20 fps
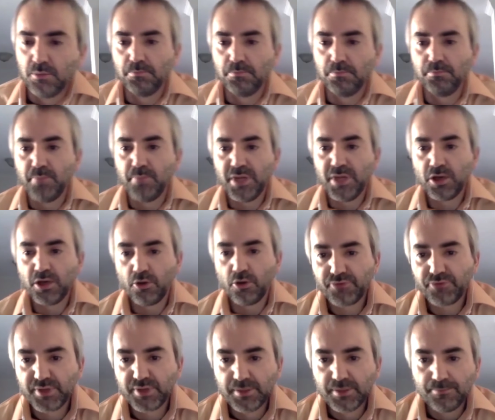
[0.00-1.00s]
many
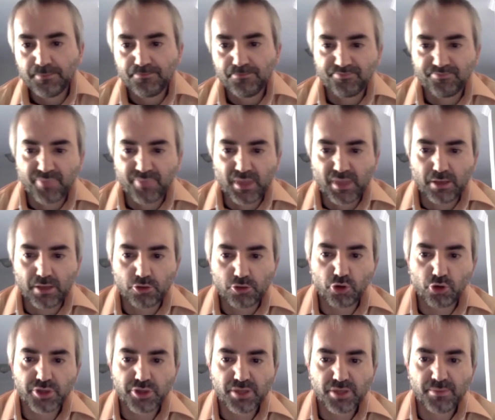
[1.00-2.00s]
of the
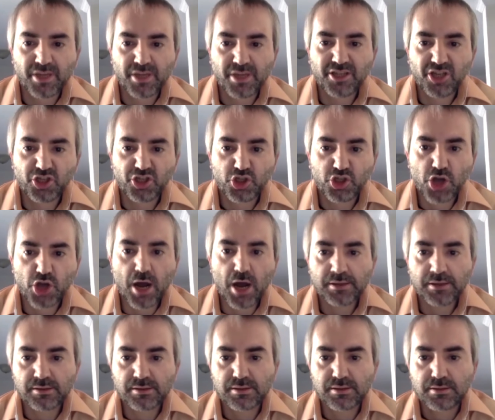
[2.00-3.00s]
social media
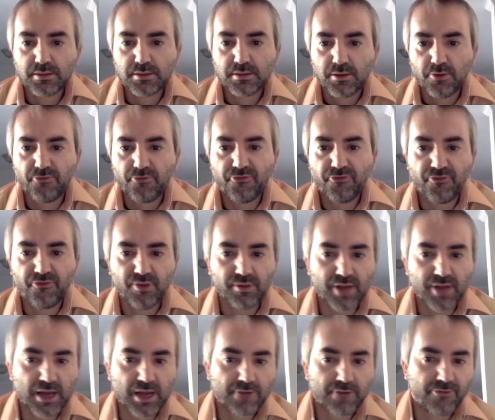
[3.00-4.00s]
giants
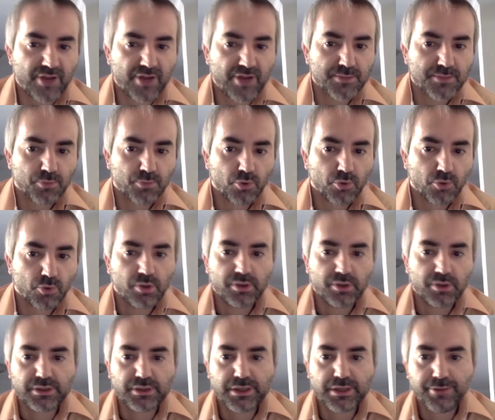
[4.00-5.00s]
like Facebook,
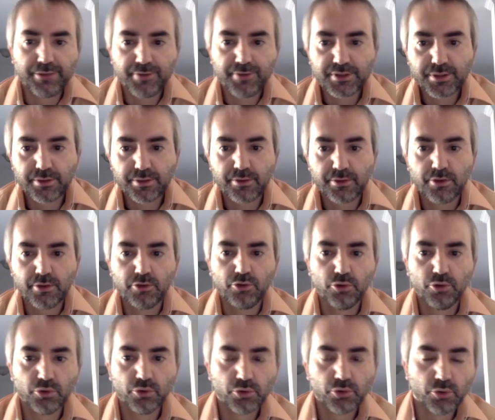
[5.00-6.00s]
Twitter,
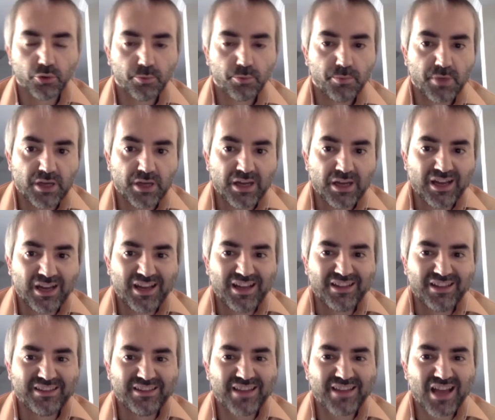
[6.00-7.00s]
YouTube,
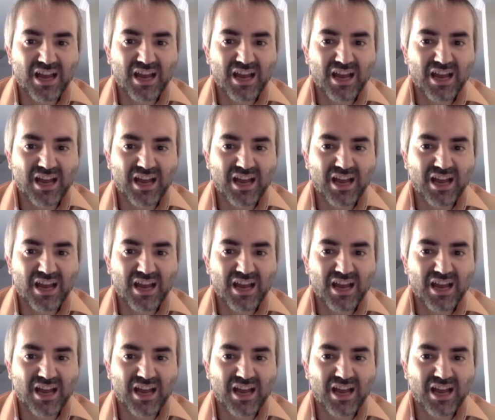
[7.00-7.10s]
they